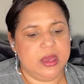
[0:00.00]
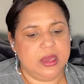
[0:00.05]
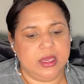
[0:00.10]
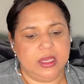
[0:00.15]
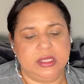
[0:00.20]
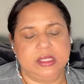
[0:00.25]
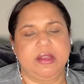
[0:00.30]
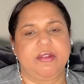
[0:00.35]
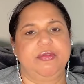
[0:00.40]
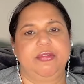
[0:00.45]

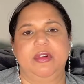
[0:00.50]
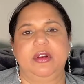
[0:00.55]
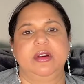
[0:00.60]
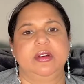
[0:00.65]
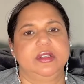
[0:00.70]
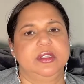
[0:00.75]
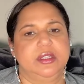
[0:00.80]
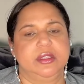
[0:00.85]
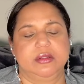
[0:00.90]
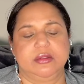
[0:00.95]
It's a
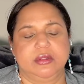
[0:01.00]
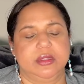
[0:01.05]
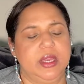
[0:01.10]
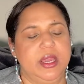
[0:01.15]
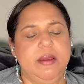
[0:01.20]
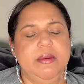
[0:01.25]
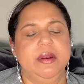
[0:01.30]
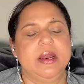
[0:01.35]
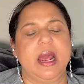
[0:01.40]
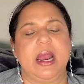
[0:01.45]
first
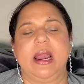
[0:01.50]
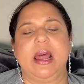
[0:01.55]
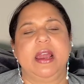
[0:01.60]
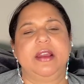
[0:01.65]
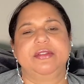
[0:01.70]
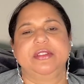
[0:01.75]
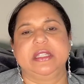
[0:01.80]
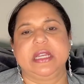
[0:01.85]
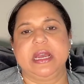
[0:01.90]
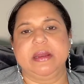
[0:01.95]
in a
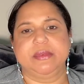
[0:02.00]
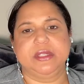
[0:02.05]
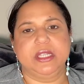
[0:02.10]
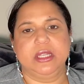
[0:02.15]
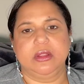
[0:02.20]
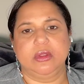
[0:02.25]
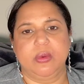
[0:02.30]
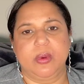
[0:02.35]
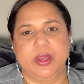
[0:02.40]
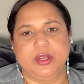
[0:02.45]
lifetime
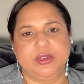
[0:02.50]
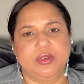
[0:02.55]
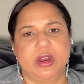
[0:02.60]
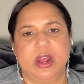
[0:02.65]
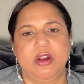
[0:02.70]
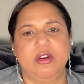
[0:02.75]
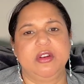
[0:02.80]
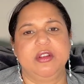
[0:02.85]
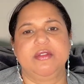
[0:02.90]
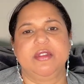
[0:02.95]
situation.
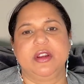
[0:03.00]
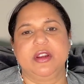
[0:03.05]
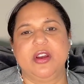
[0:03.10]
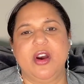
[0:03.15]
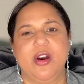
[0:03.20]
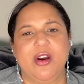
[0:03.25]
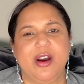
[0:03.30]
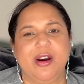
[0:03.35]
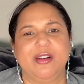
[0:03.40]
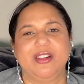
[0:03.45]
I don't even
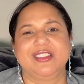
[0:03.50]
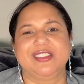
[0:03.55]
know.